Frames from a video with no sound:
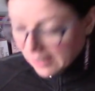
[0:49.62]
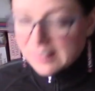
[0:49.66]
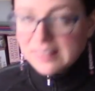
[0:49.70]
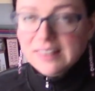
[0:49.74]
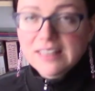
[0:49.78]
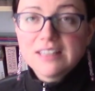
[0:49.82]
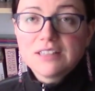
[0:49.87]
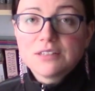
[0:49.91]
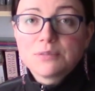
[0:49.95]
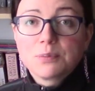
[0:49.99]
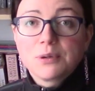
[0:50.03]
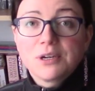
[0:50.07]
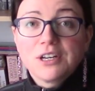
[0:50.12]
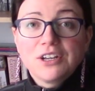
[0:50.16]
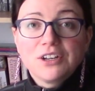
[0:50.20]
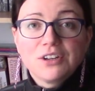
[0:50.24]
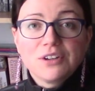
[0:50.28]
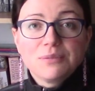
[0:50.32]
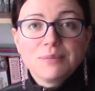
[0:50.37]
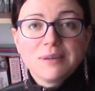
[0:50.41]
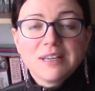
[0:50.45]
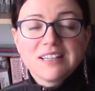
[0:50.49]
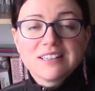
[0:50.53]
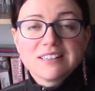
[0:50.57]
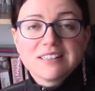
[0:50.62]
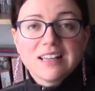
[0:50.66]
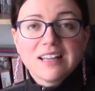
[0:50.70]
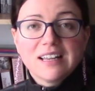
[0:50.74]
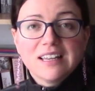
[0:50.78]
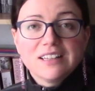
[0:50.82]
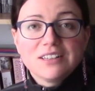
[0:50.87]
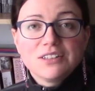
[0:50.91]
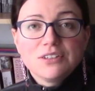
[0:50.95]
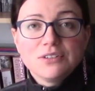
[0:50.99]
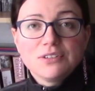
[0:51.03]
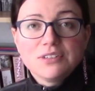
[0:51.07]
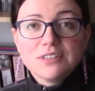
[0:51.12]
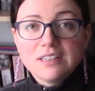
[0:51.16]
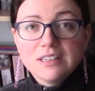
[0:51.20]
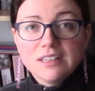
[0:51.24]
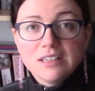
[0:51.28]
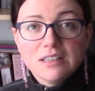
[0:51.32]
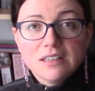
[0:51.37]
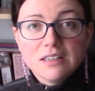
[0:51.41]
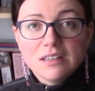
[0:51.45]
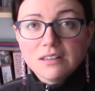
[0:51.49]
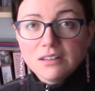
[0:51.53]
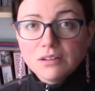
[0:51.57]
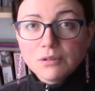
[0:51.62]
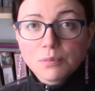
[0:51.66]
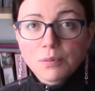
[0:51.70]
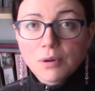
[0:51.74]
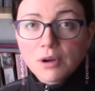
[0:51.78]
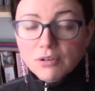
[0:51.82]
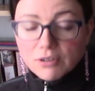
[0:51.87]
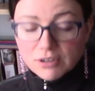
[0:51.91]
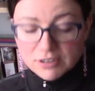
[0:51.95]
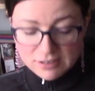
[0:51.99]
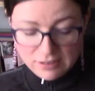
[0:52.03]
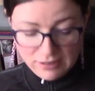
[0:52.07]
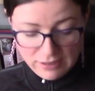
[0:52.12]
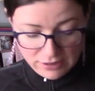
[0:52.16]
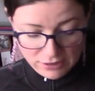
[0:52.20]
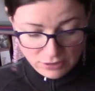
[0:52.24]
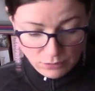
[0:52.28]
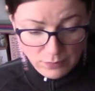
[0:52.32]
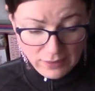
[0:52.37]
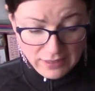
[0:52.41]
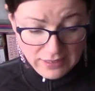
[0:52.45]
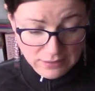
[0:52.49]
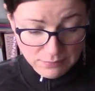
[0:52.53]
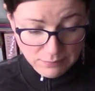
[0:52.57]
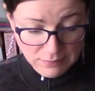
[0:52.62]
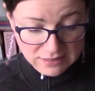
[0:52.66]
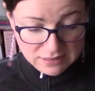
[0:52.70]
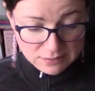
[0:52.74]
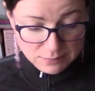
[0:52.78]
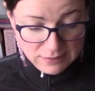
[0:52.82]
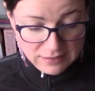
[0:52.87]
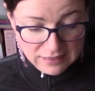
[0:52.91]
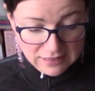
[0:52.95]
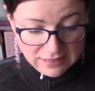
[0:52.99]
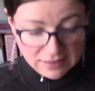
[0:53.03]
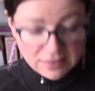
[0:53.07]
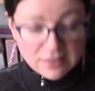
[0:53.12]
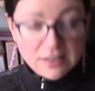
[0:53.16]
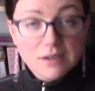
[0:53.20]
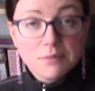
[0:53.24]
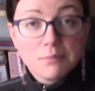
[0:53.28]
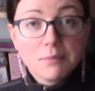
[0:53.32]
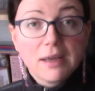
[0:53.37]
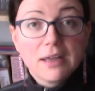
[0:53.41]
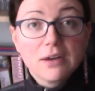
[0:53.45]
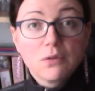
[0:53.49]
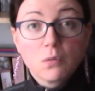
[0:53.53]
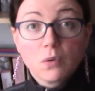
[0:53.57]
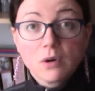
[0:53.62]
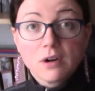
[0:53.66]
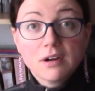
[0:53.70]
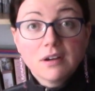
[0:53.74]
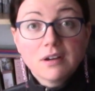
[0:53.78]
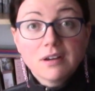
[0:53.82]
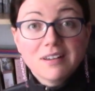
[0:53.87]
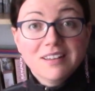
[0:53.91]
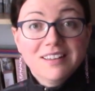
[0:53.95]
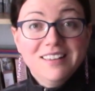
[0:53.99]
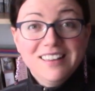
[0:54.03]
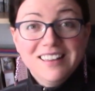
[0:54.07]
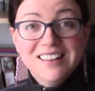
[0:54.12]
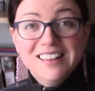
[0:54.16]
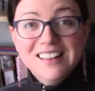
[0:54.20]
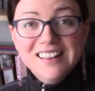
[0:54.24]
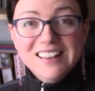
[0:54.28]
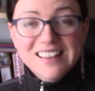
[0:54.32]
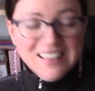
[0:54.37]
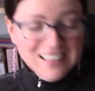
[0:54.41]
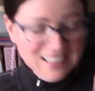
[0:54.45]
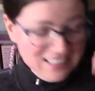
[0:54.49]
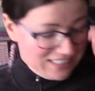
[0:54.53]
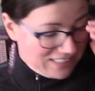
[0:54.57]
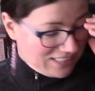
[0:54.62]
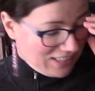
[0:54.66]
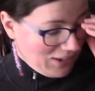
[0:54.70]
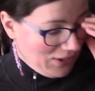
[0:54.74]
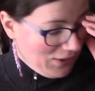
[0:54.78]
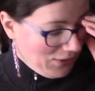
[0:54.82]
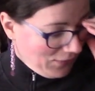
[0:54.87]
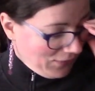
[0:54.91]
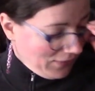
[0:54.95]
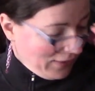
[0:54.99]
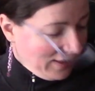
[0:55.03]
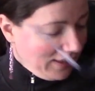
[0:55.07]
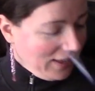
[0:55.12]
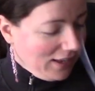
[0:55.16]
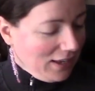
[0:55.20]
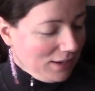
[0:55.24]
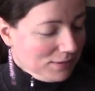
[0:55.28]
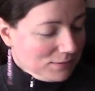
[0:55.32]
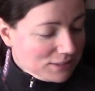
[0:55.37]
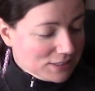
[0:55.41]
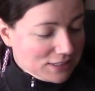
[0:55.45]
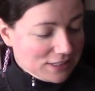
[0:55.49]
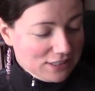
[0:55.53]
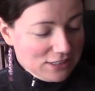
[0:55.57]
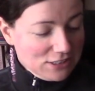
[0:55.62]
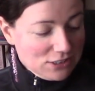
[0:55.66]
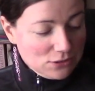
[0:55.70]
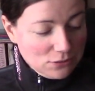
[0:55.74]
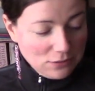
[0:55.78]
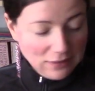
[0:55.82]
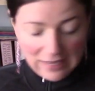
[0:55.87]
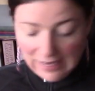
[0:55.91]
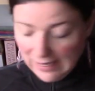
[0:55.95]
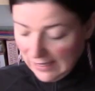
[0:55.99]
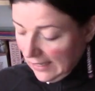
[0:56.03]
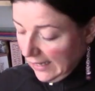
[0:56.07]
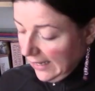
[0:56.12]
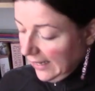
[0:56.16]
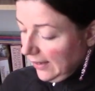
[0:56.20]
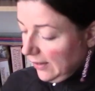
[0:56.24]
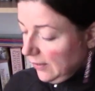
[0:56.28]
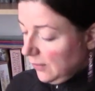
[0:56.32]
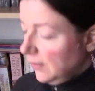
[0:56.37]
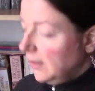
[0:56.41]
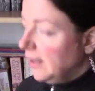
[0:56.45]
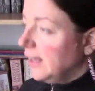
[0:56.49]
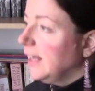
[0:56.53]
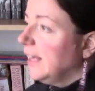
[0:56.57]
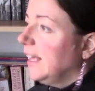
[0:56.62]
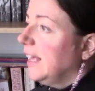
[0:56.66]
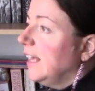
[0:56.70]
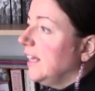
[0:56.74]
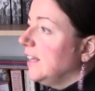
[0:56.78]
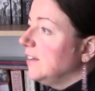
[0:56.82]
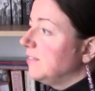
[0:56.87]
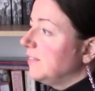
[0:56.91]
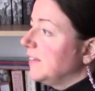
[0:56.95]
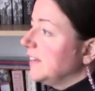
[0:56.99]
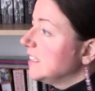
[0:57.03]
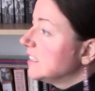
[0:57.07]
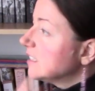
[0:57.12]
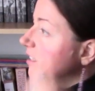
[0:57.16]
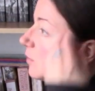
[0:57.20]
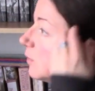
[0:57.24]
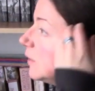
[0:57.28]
think is pretty good because that lets you see your progress along the way, and it makes me think that it might work. So I'm just going to do that now and face the